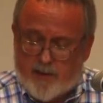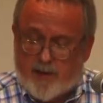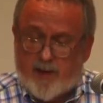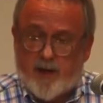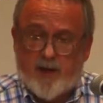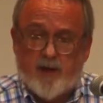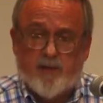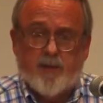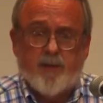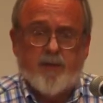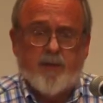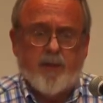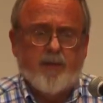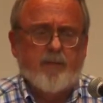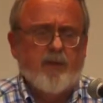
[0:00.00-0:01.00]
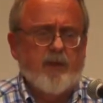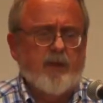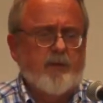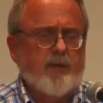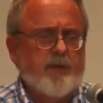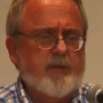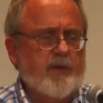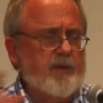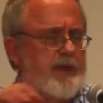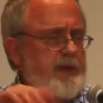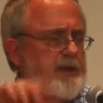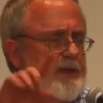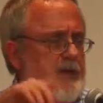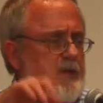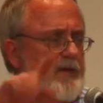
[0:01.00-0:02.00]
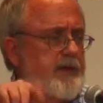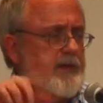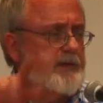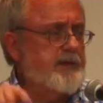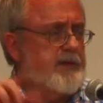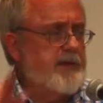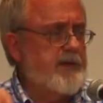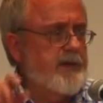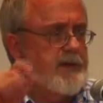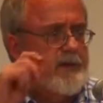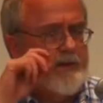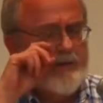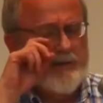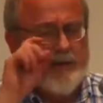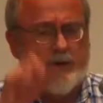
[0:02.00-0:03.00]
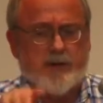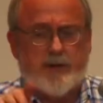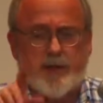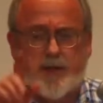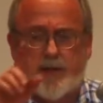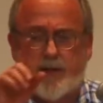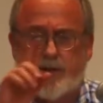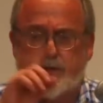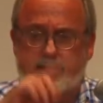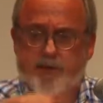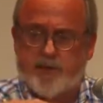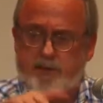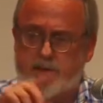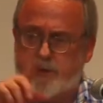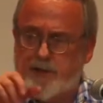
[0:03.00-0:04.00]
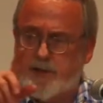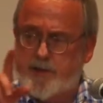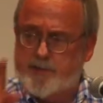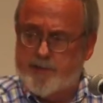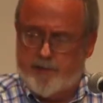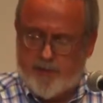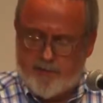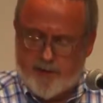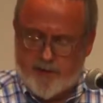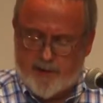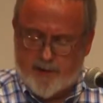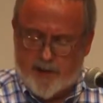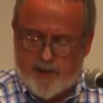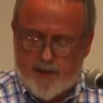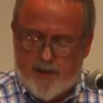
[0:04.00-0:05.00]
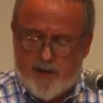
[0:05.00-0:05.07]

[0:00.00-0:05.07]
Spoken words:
And the people who need to know this are your secretaries and your attorneys and people like that.